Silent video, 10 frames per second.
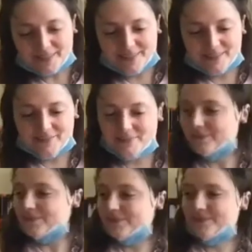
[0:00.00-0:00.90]
um,
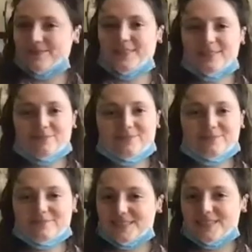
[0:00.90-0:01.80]
yeah,
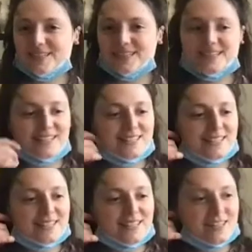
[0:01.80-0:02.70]
I think
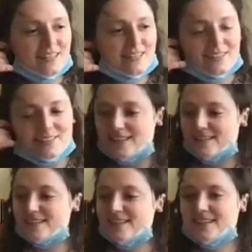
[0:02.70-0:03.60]
that's I think
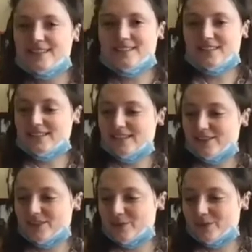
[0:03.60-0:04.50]
that's it uh, in
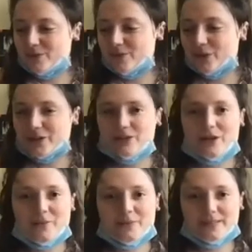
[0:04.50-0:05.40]
terms of
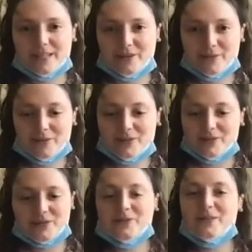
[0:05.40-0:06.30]
workshop, and I hope
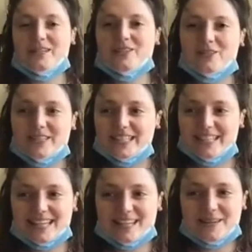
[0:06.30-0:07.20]
you all enjoyed
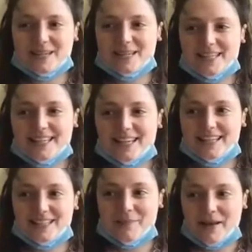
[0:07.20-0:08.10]
it
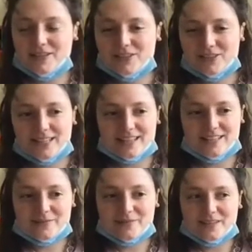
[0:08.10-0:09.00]
and managed to get
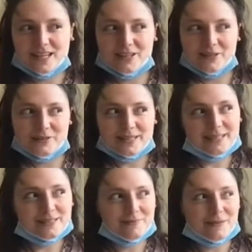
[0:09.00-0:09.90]
something out of
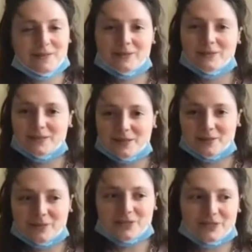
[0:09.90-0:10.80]
it. Maybe not a
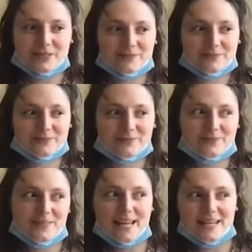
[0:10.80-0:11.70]
sculpture
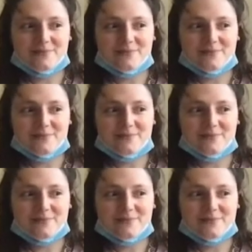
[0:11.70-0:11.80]
yet,